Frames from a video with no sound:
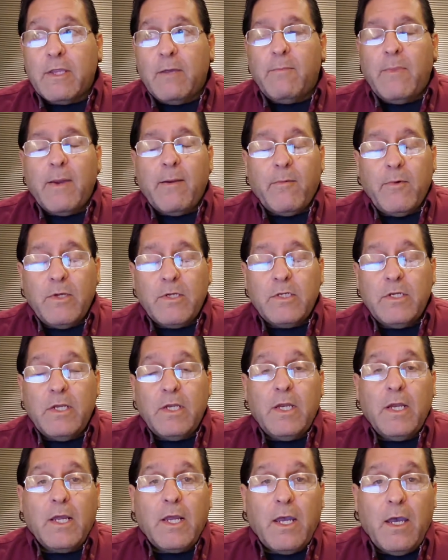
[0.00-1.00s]
The memories
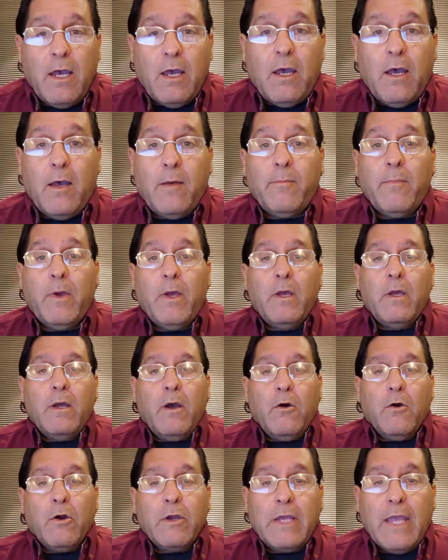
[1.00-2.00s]
need to come
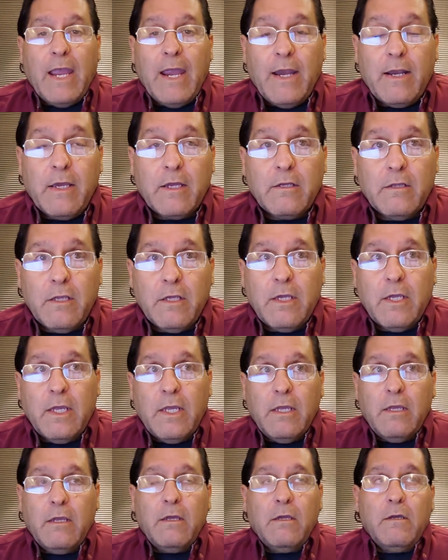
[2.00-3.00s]
organically.